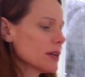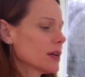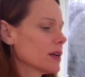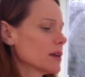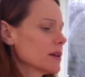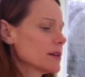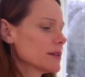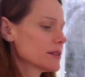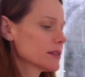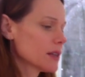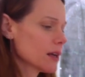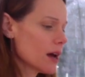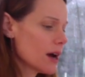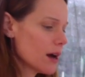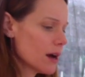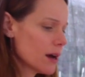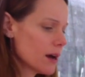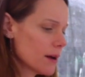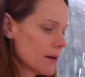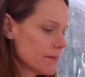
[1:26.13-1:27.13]
is,
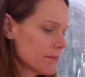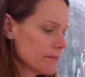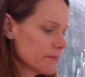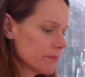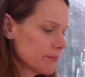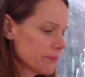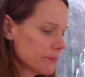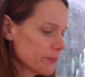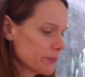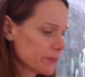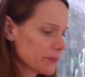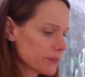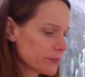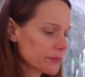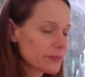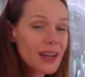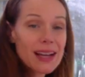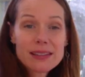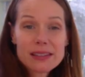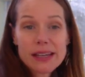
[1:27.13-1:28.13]
um,
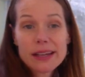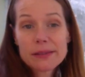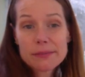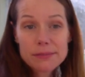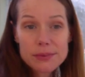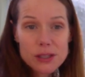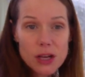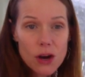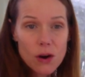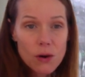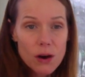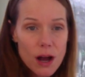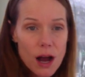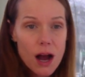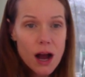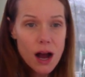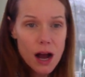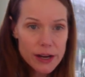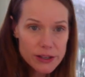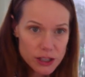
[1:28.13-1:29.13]
that's it. So
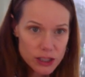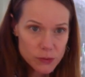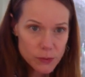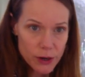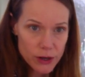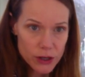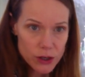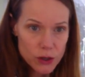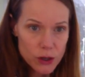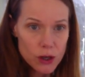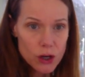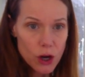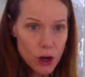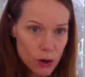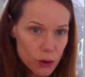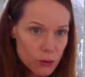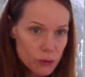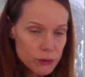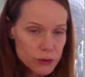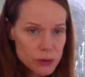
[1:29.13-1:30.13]
I just want you to
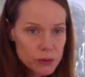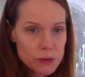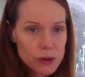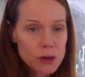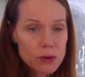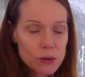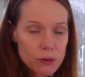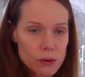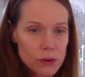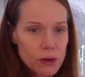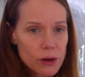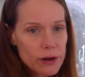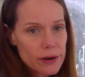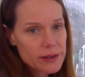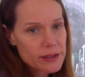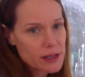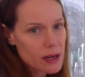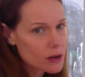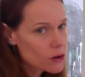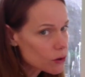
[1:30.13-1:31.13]
go to the Google
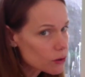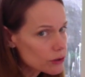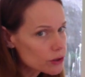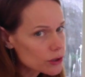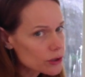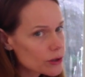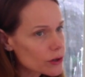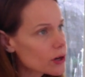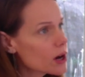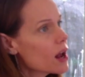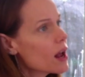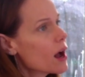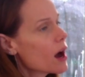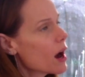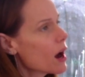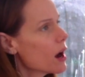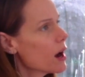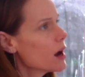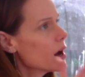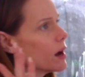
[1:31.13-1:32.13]
Arts and Culture.
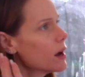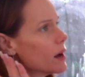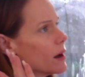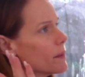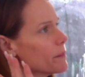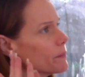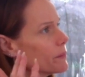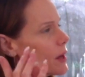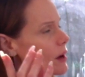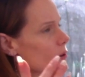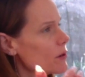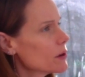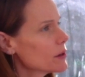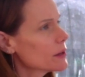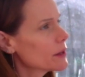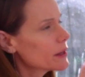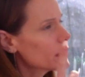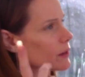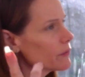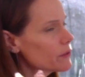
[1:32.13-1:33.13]
Um,
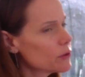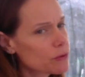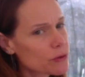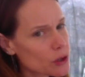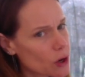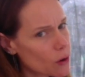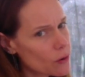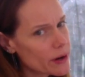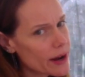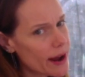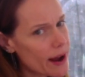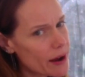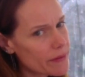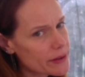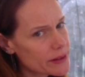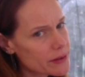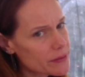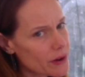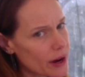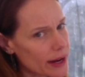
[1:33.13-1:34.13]
if you don't have
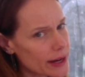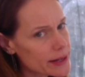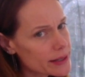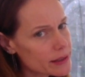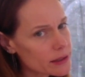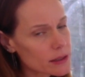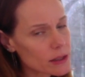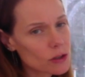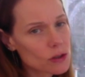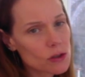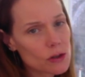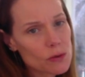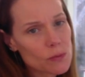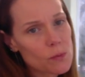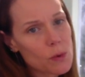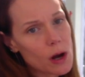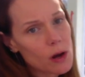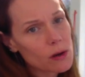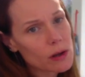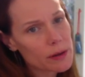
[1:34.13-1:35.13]
a device, you're
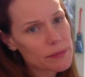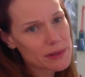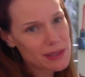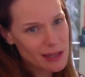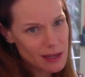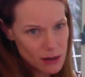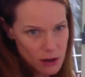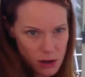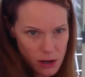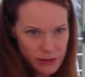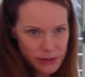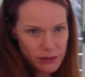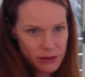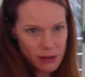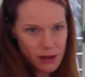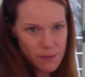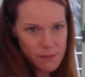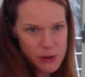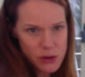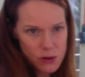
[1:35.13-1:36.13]
welcome to get onto
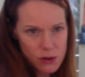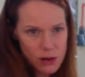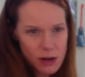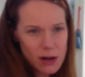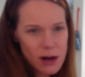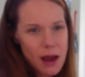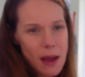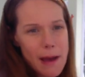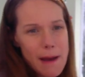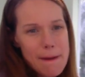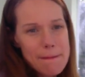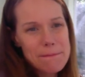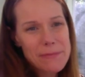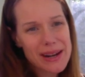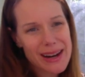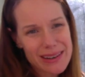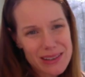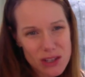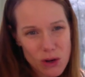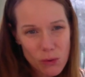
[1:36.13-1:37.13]
the computer, but
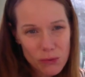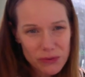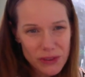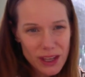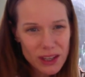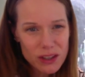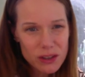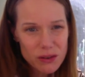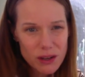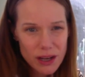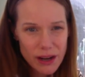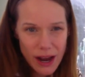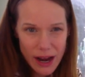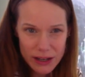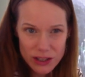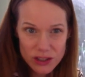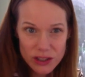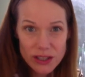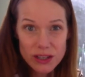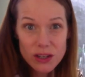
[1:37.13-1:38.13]
I don't think you can
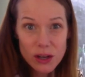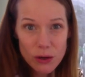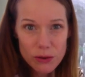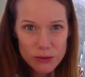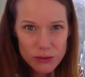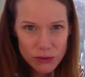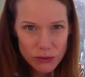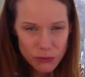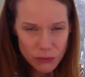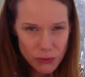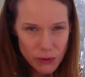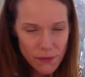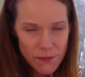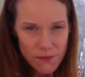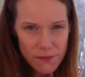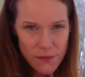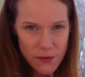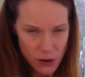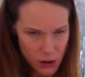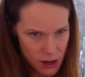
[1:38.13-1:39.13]
actually go through the,
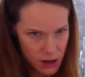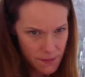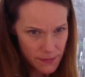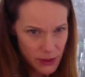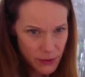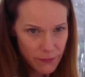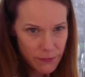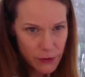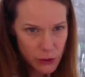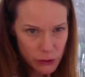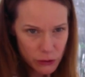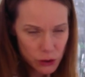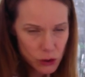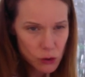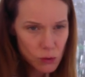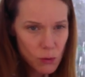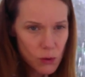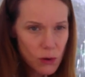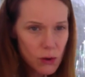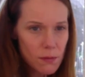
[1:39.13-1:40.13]
um, the
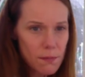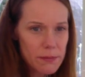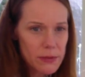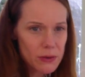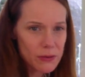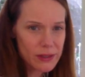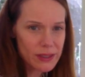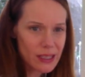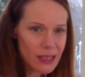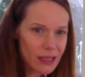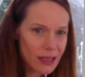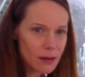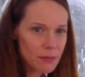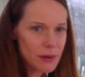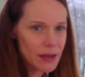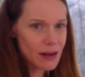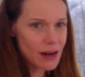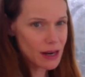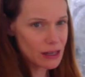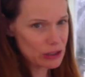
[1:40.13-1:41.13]
virtual museum
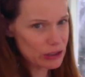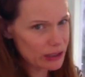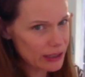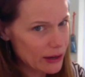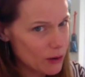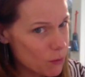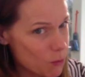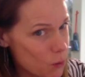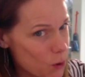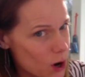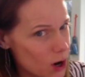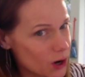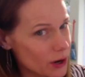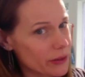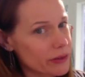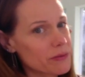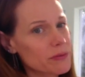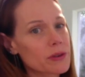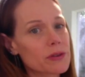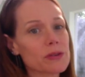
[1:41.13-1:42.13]
and actually like
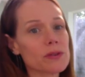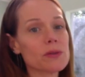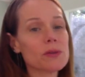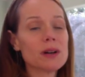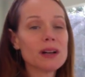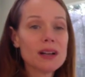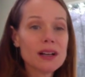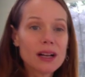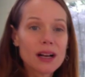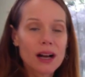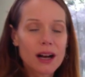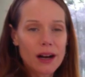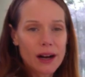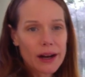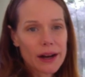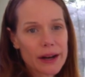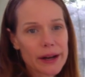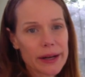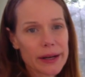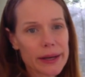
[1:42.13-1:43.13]
walk through.
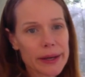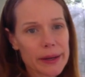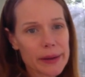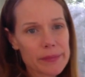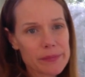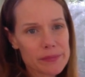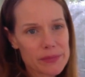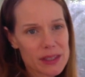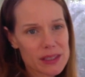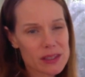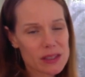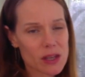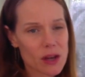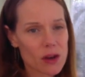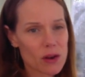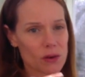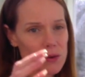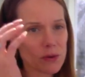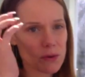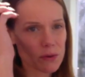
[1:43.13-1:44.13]
Um,
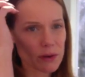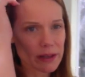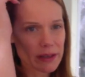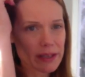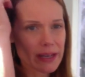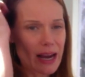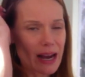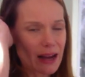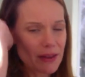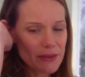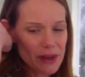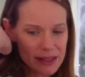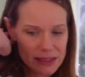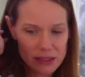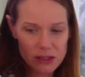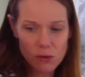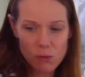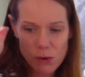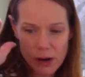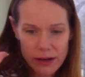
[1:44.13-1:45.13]
so yeah,
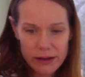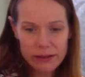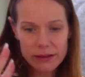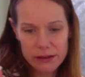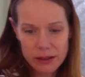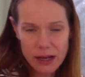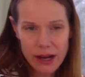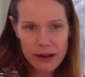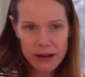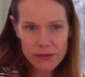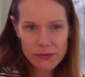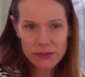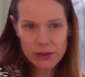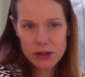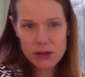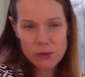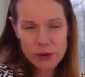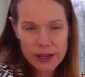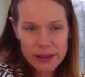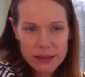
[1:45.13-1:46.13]
that's the one kind of
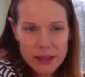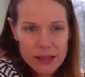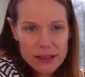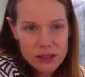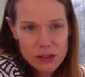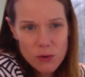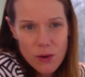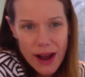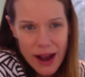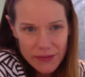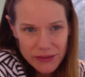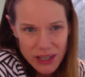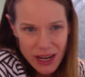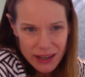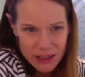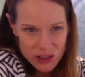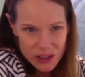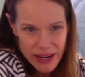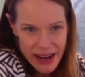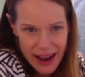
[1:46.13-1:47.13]
annoying thing. So you have to
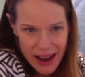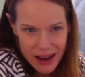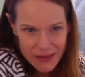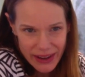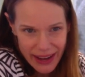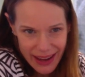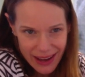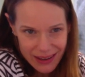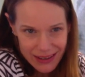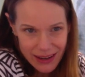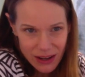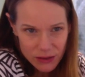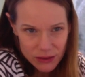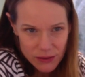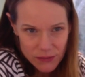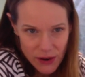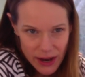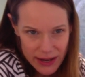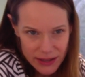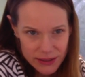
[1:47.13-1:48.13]
actually have a handheld
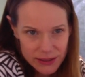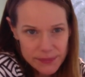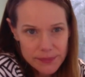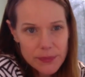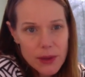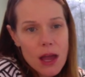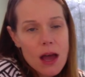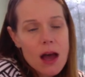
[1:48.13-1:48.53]
device.